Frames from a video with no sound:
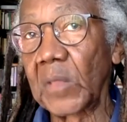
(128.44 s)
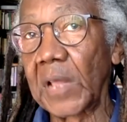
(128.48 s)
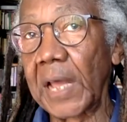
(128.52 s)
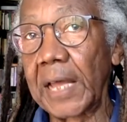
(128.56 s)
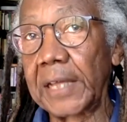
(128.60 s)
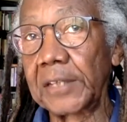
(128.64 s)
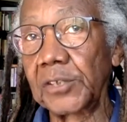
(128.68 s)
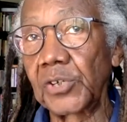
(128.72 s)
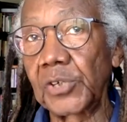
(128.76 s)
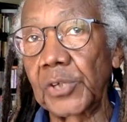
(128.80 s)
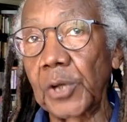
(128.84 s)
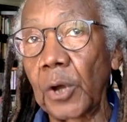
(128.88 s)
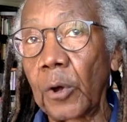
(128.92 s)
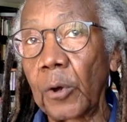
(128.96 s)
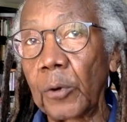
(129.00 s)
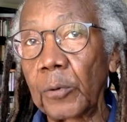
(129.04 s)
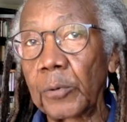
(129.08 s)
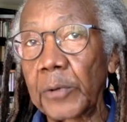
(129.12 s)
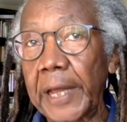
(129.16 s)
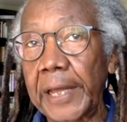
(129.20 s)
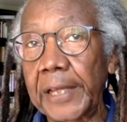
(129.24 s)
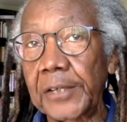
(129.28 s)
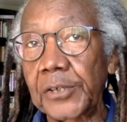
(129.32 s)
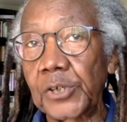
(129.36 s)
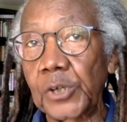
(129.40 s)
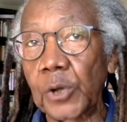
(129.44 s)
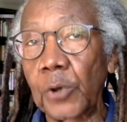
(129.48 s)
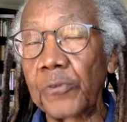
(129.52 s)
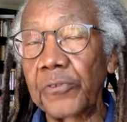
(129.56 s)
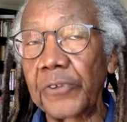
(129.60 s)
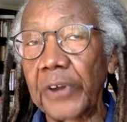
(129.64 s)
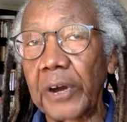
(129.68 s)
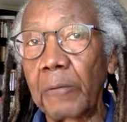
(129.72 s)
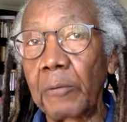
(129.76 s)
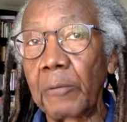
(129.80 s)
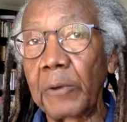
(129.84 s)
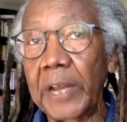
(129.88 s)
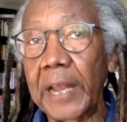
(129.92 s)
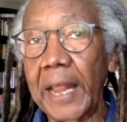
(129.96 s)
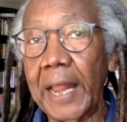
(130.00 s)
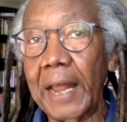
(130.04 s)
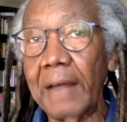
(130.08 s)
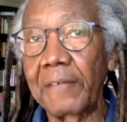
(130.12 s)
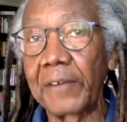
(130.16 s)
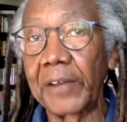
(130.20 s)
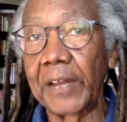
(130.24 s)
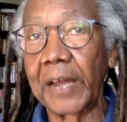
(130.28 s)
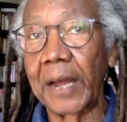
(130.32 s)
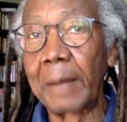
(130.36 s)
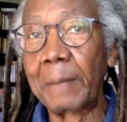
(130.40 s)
And so, and so there we have it.